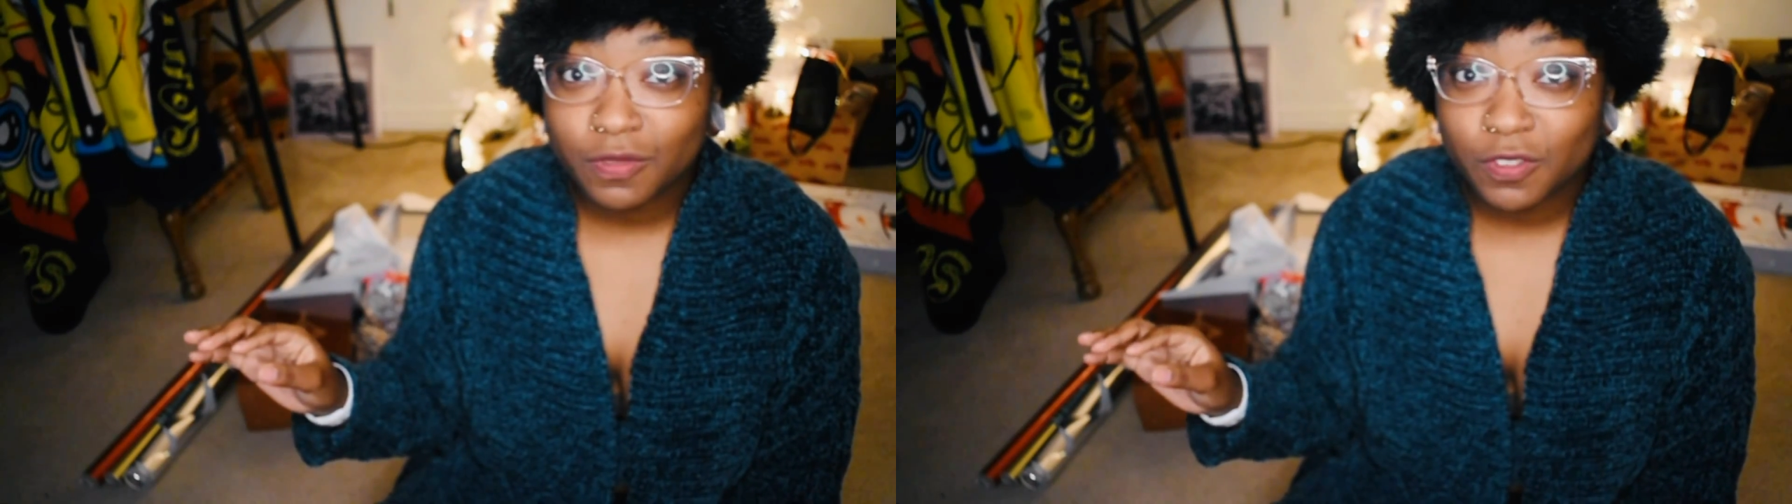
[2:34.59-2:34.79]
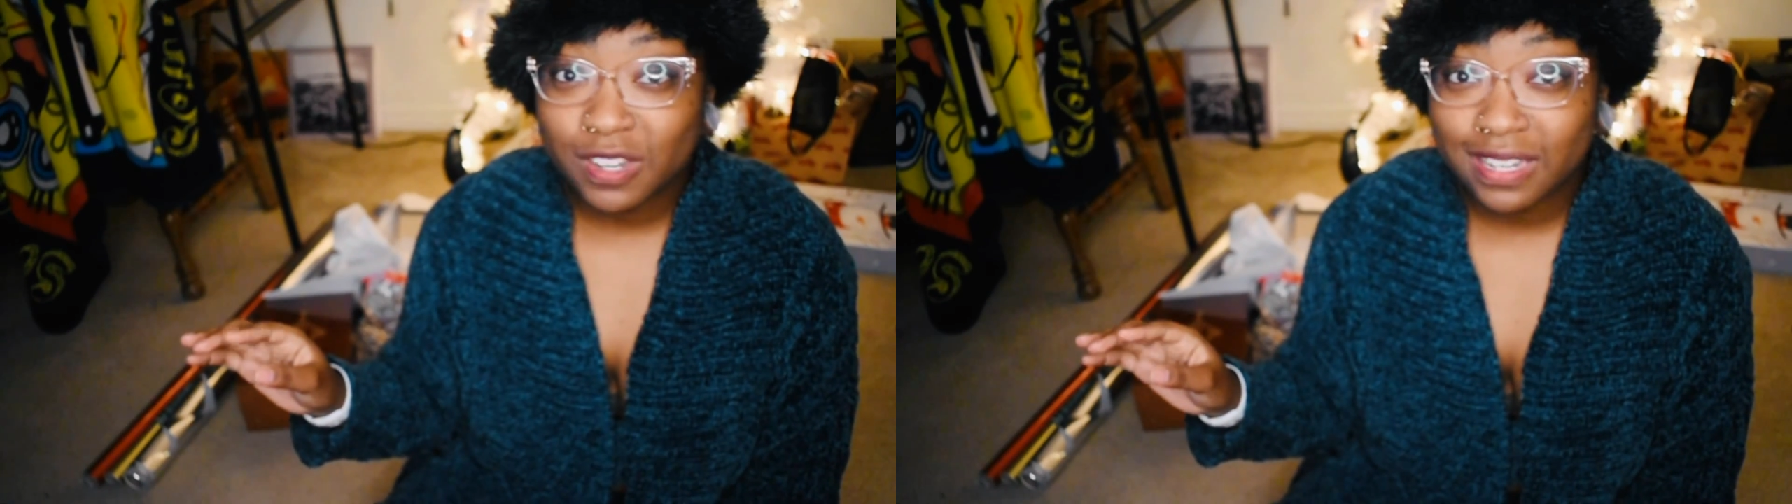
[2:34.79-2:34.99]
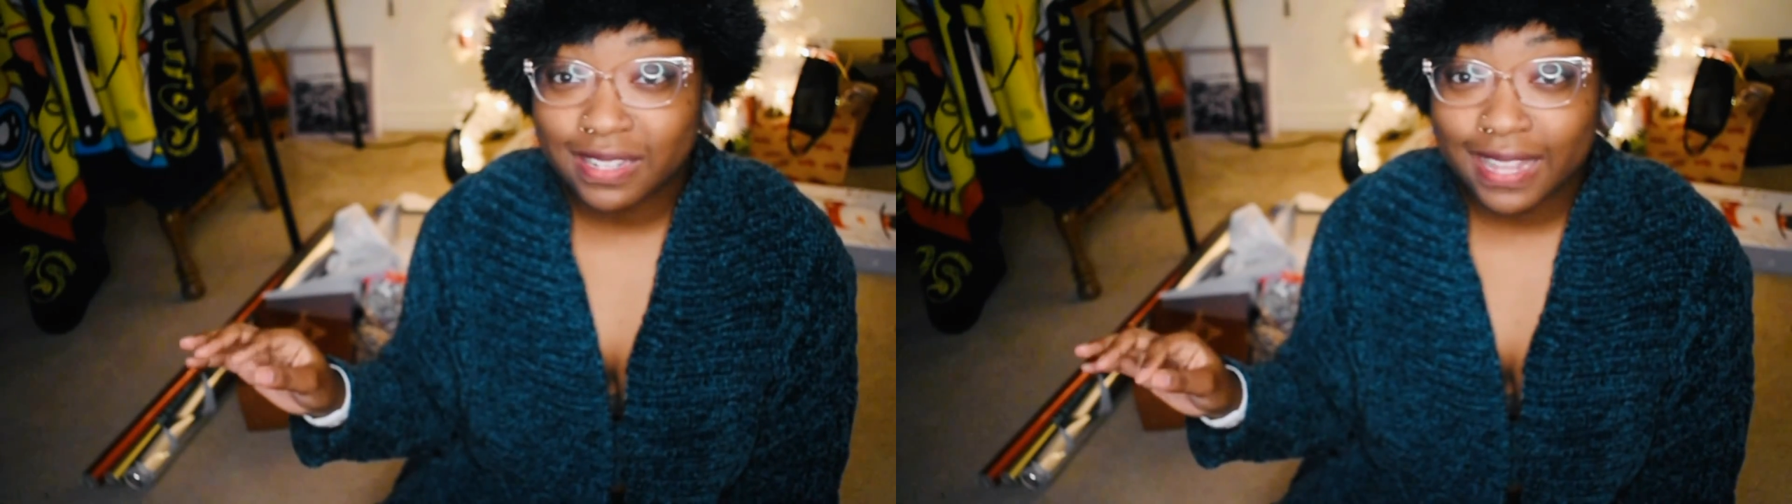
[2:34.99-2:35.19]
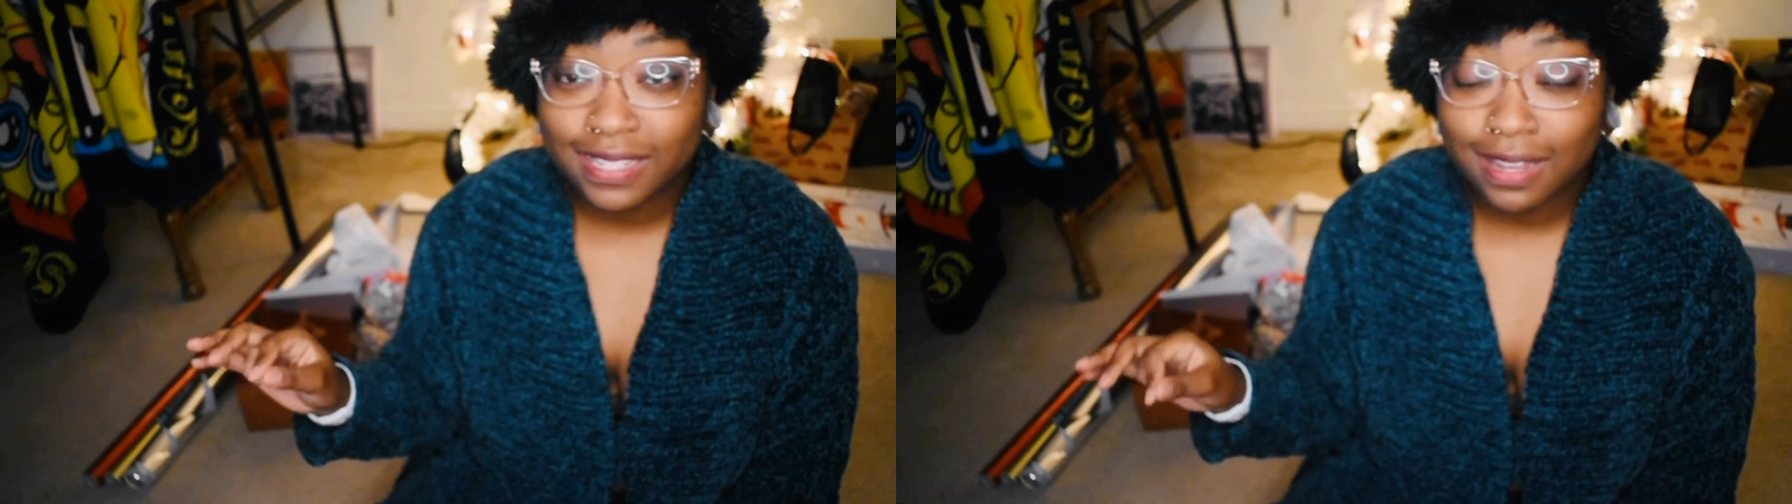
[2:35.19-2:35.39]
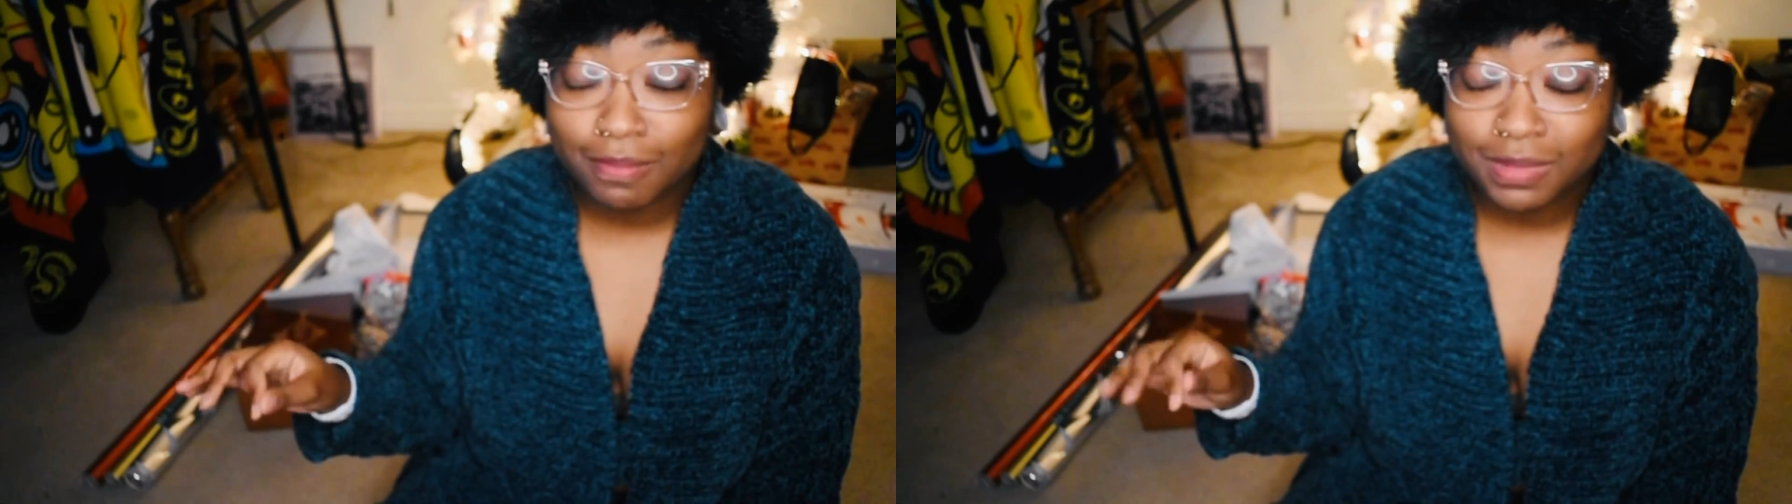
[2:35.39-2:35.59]
if you need
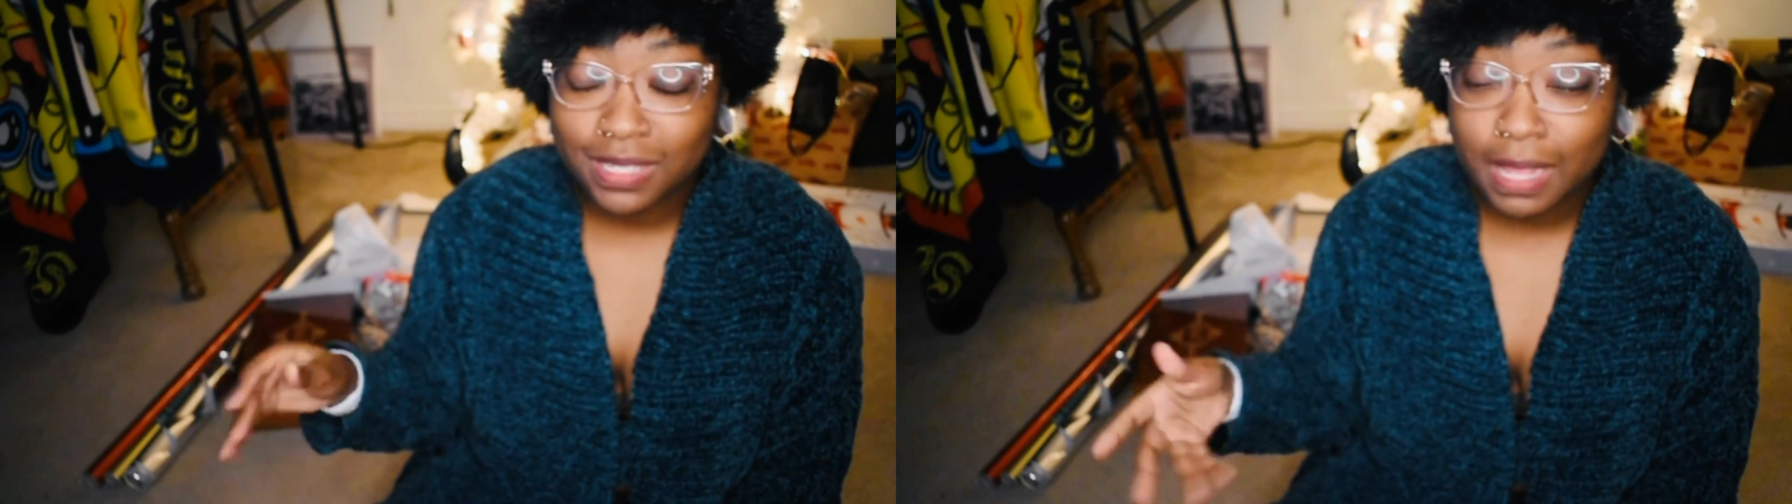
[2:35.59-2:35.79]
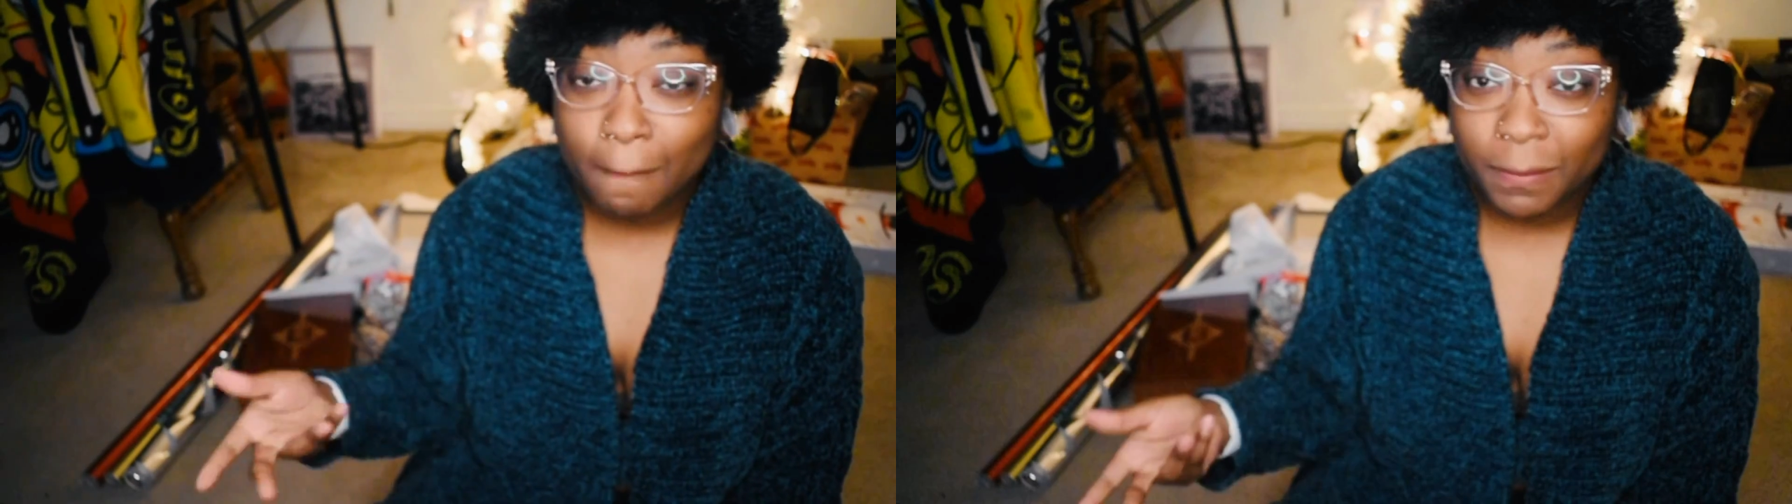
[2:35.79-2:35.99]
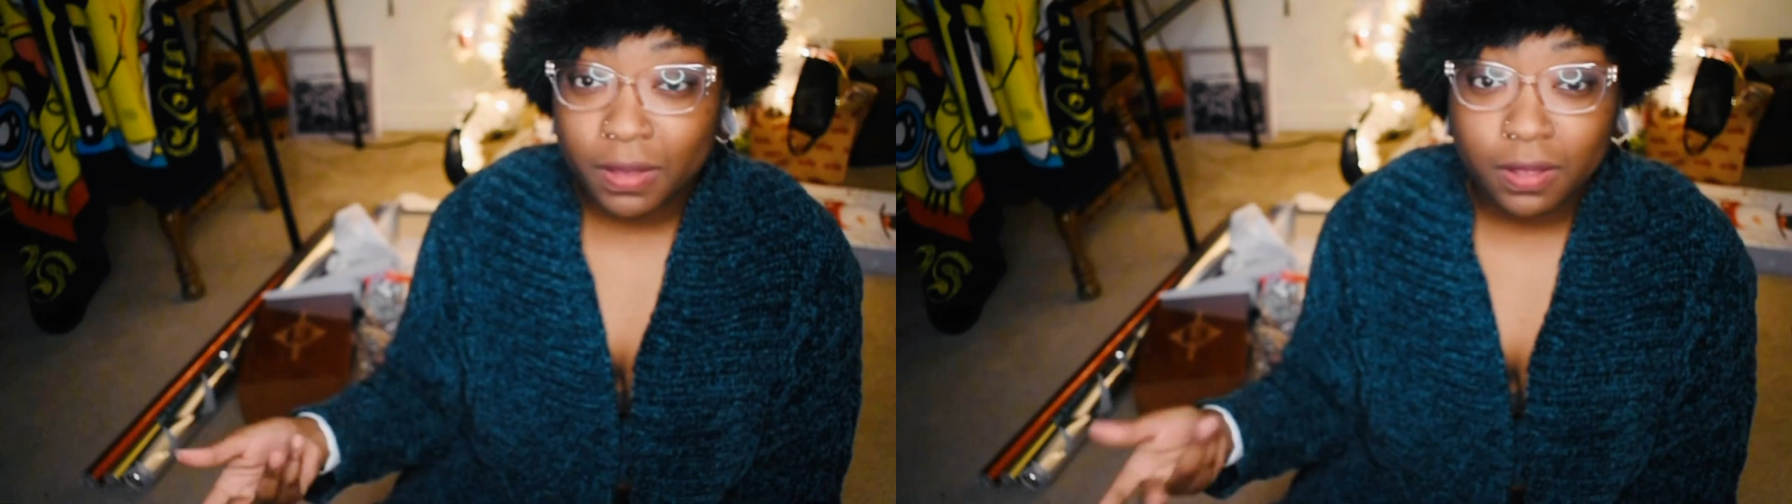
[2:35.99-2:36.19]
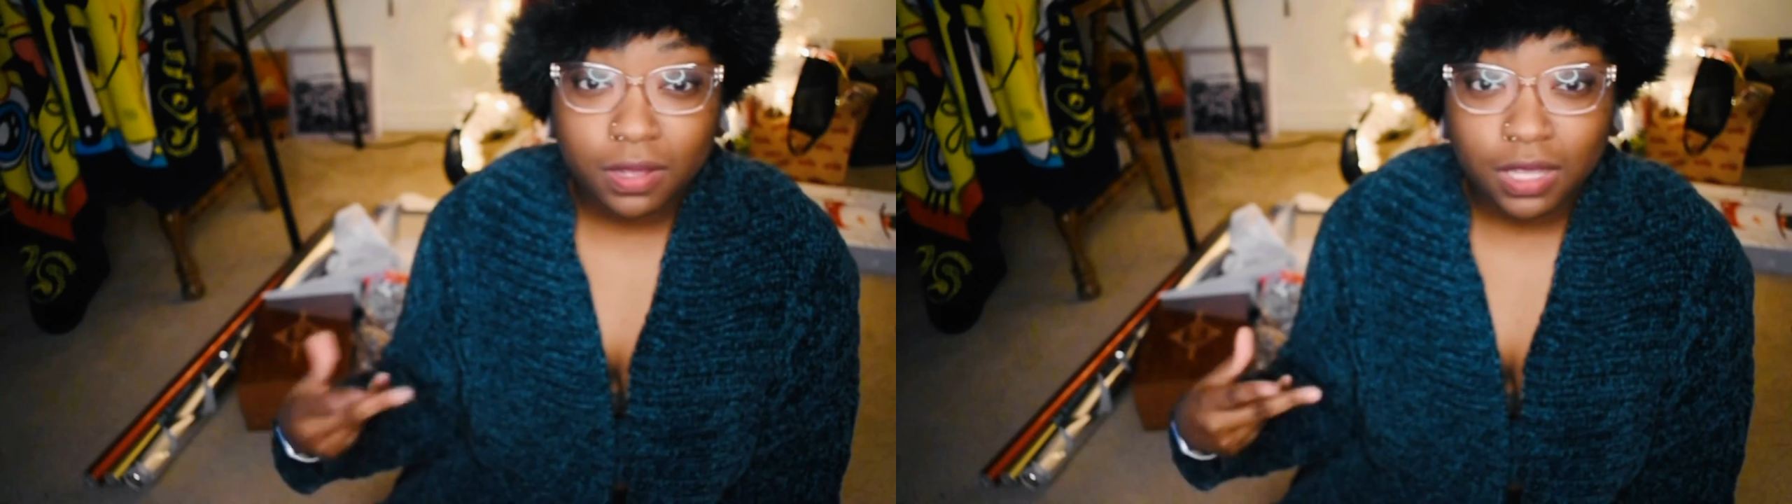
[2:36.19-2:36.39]
like something simple,